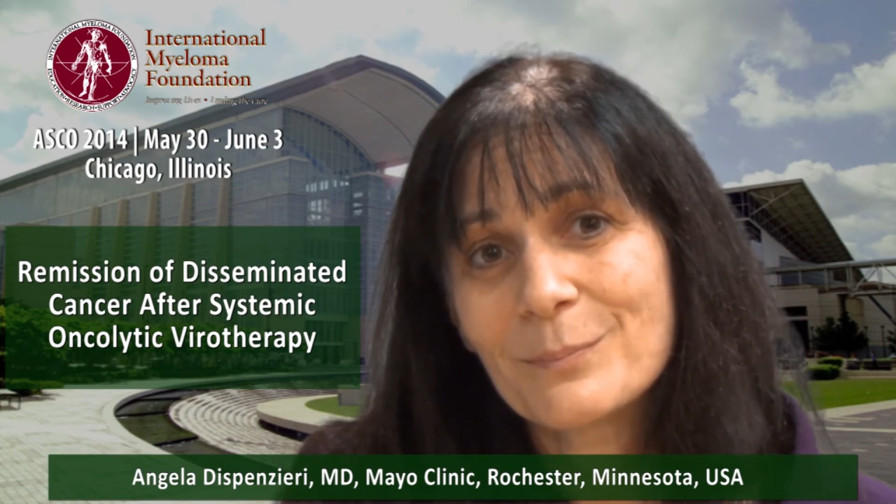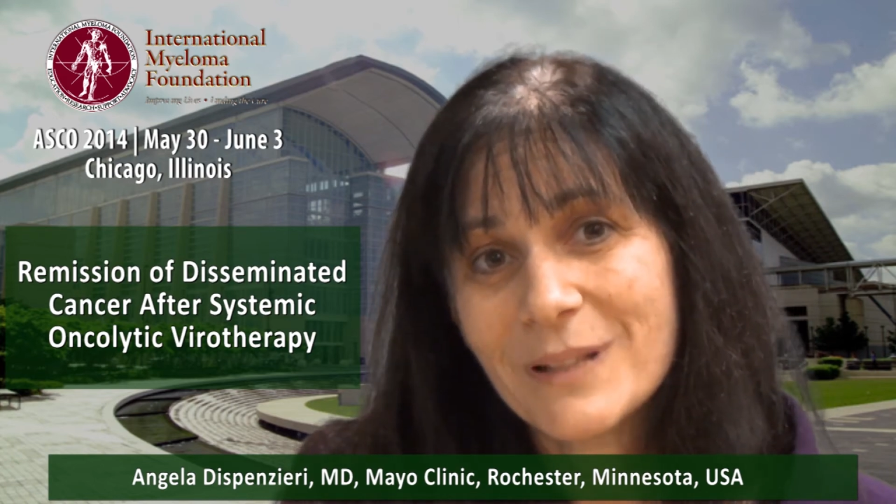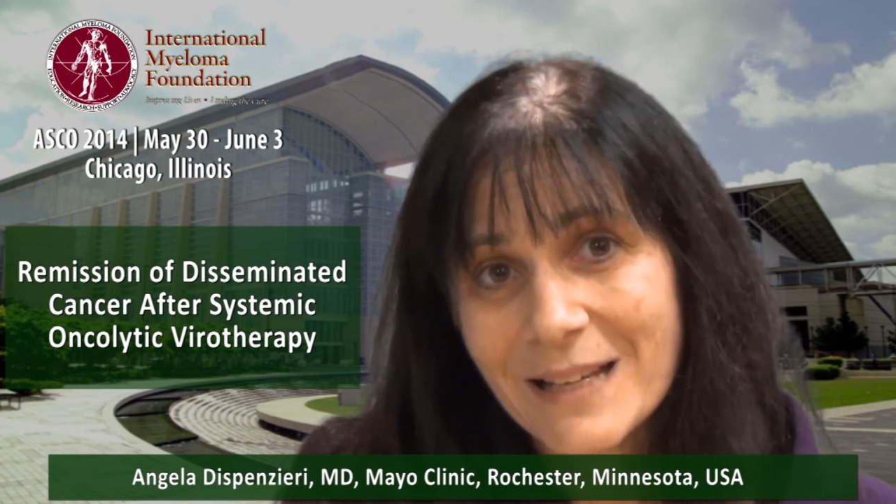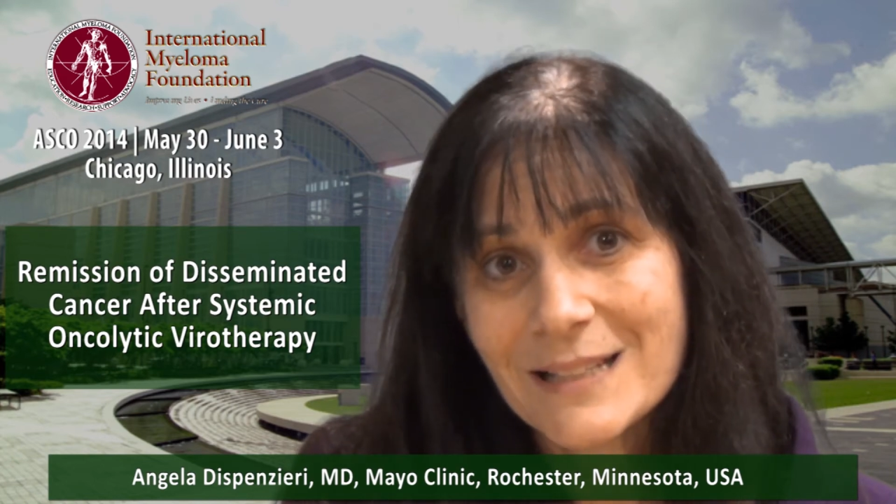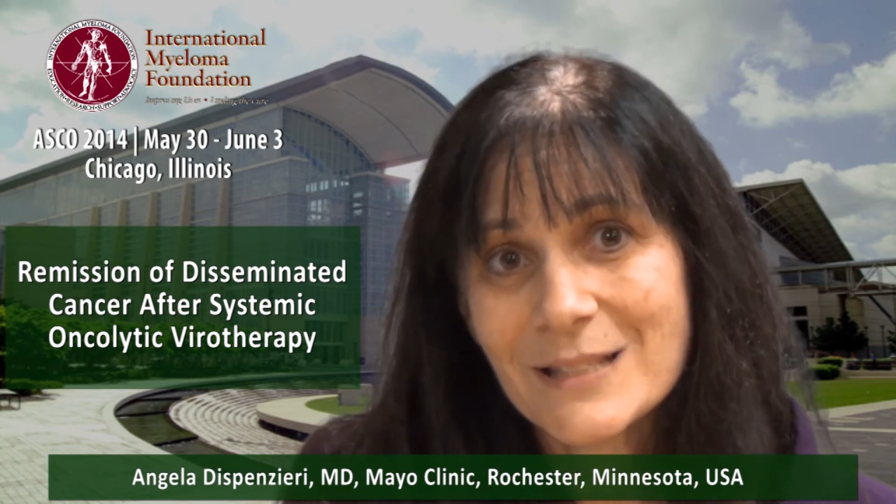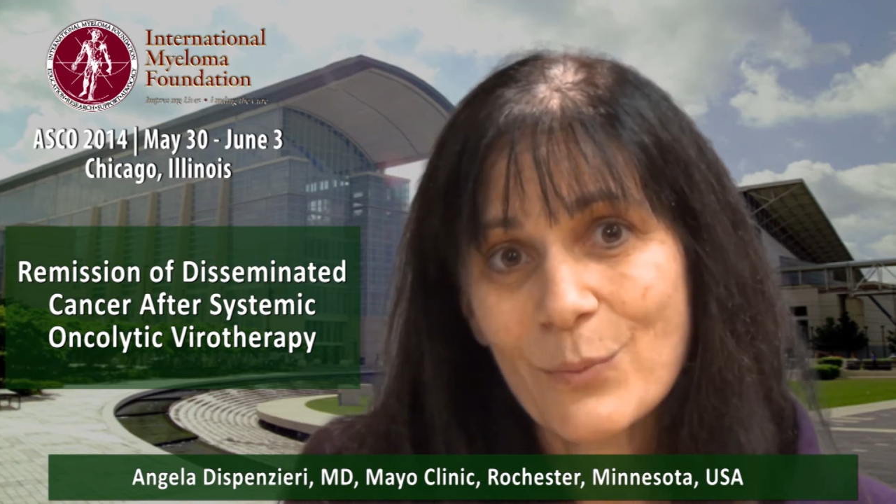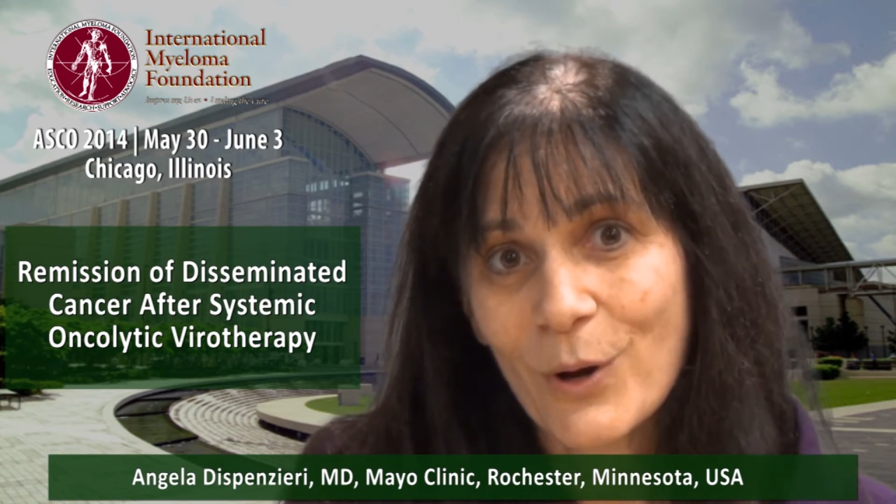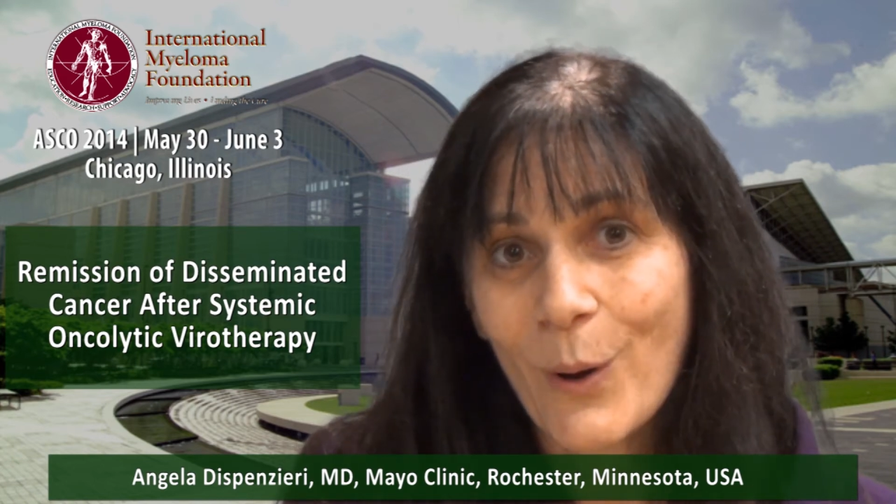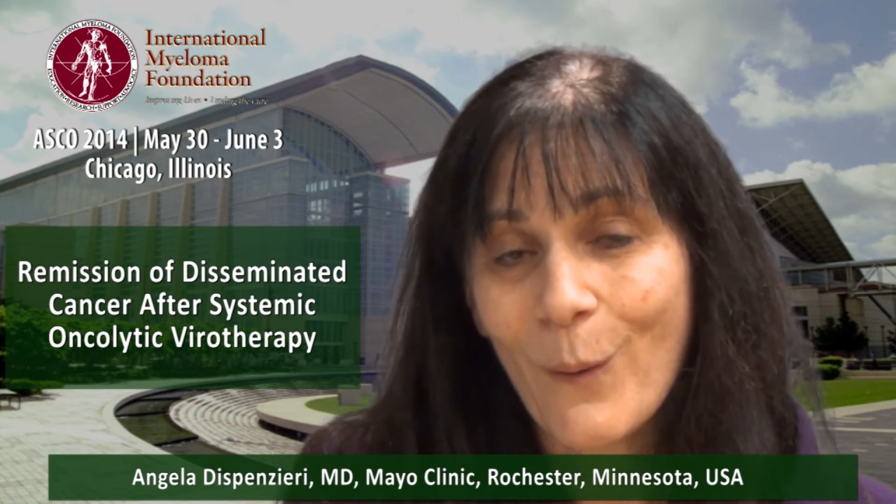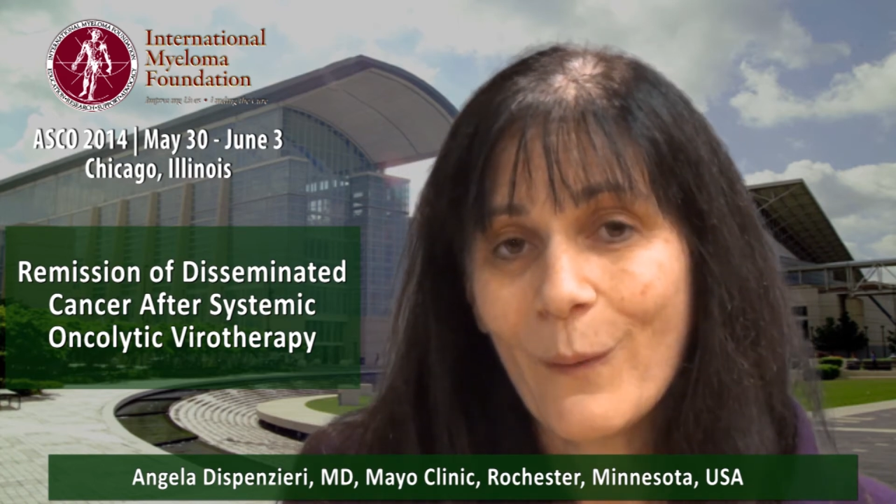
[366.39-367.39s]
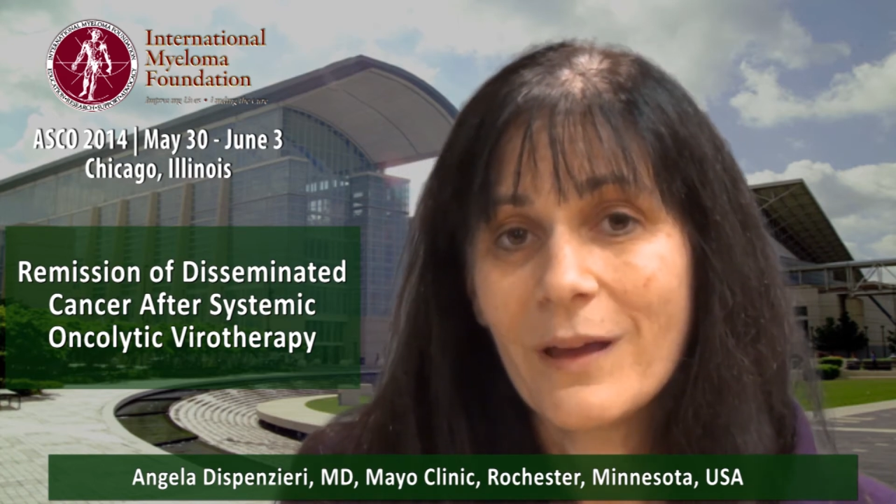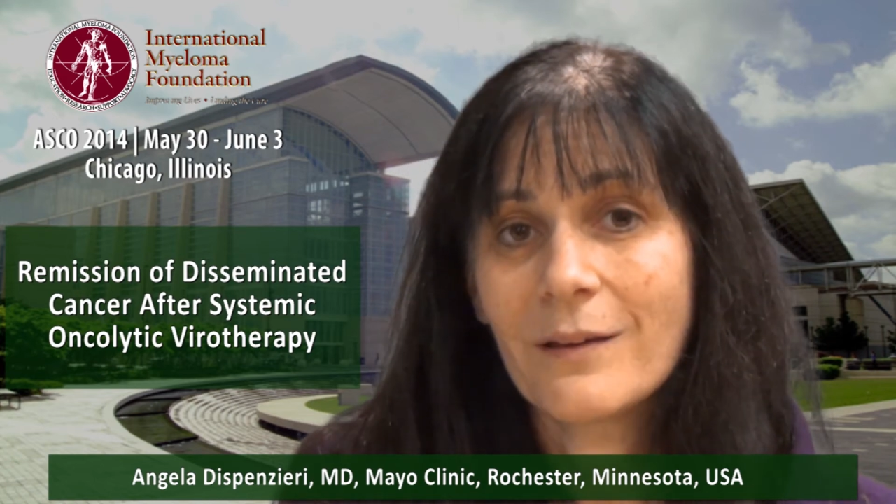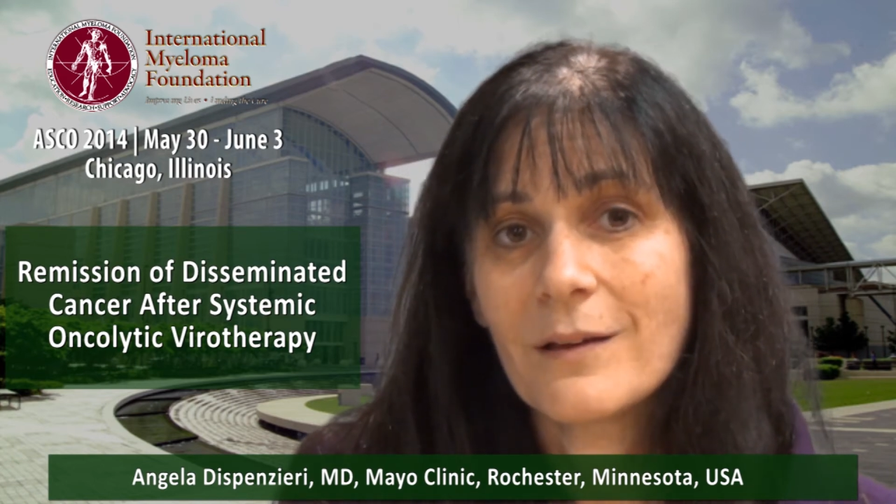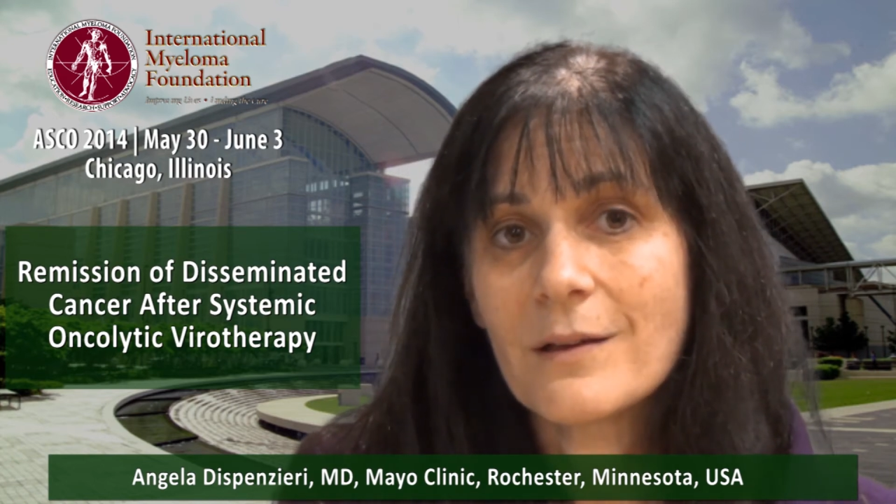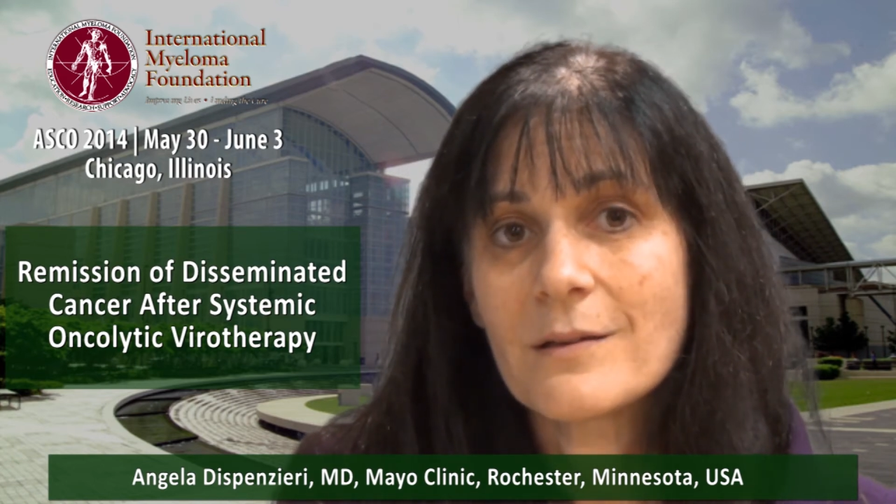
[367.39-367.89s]
place we're
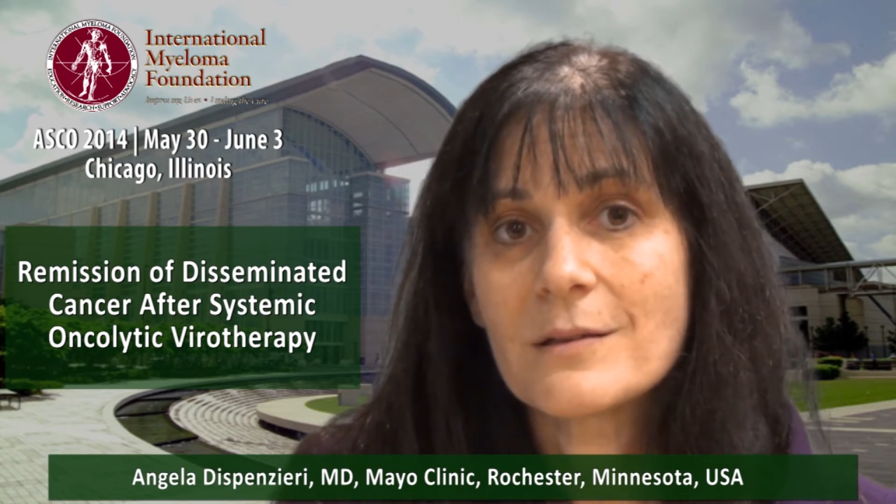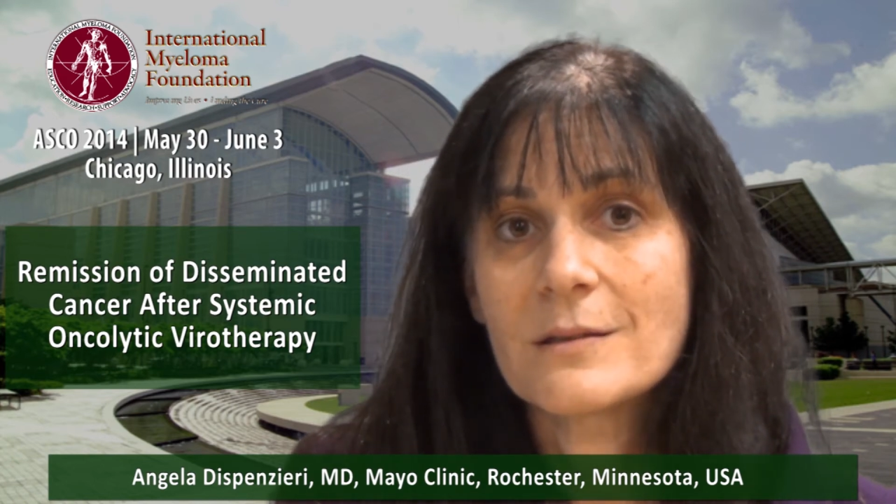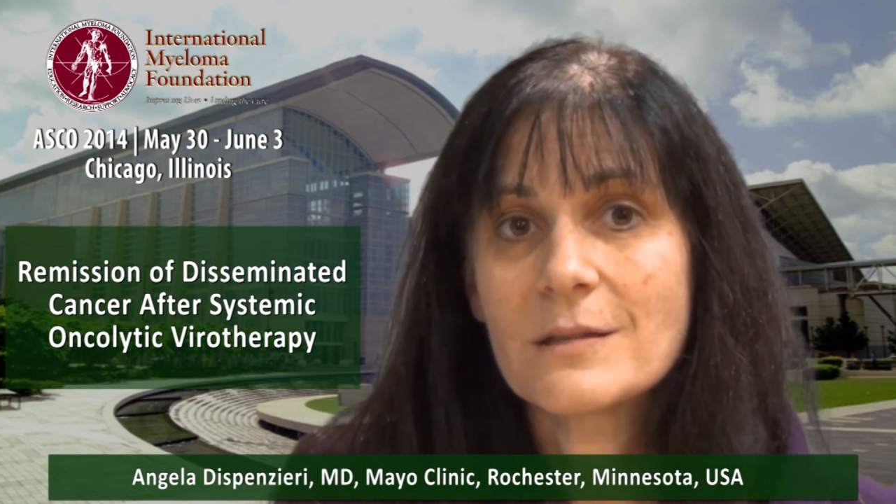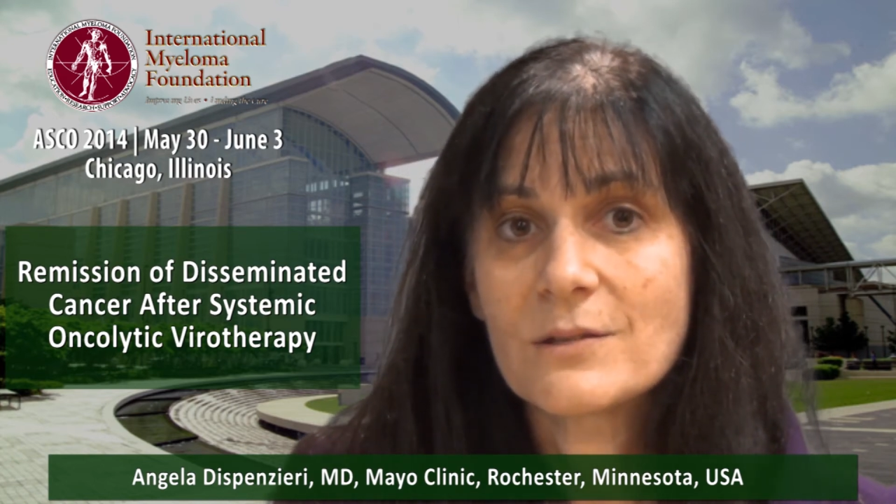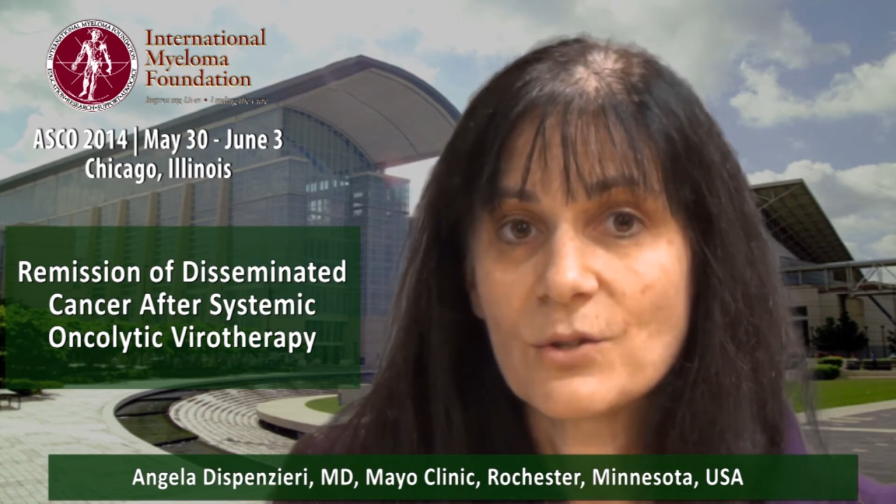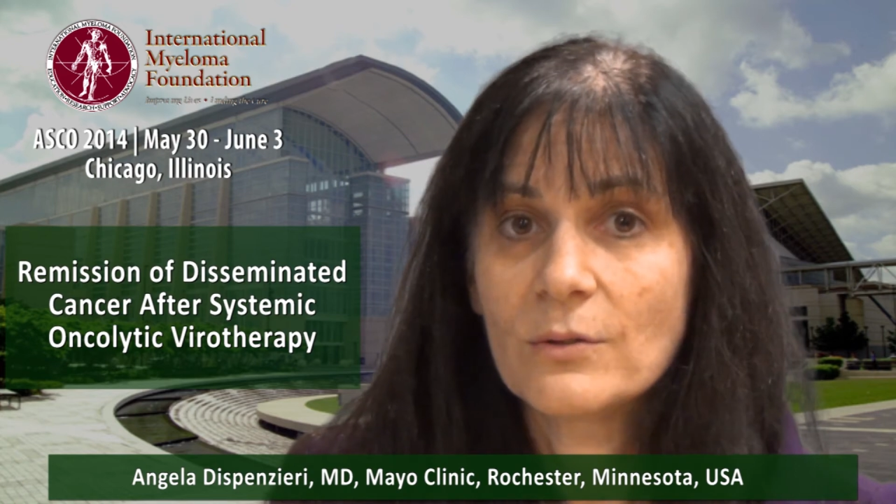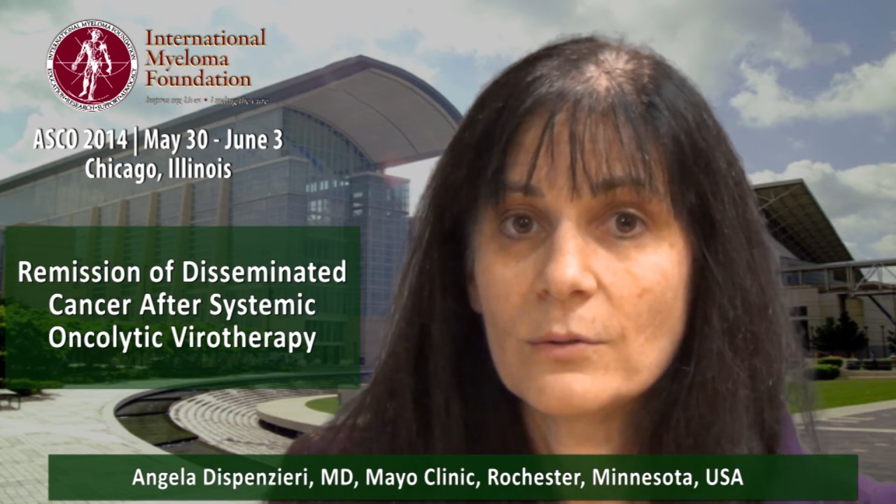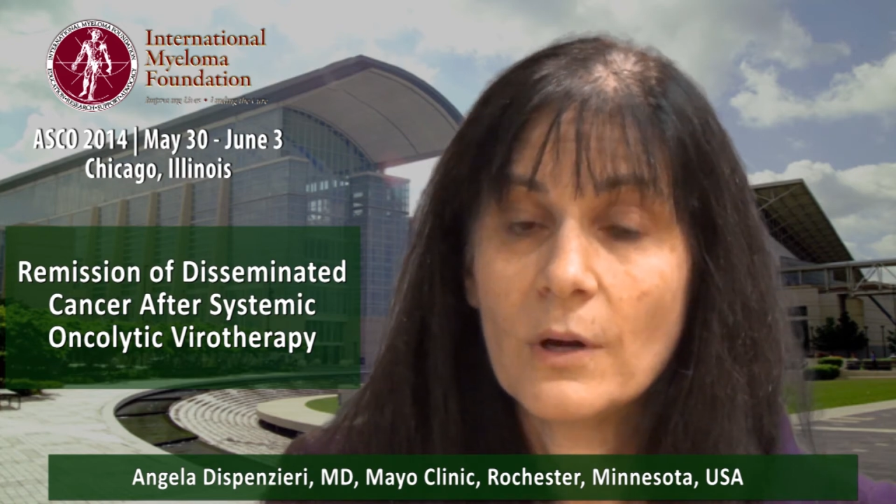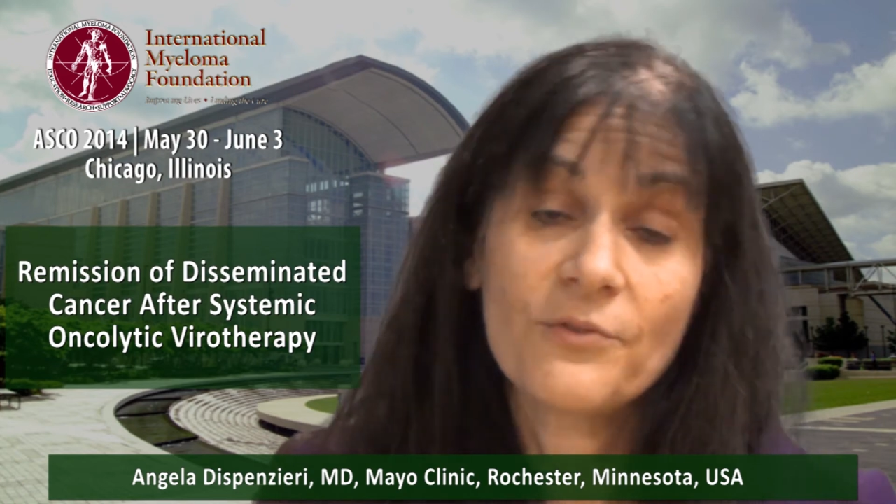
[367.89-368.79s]
going is to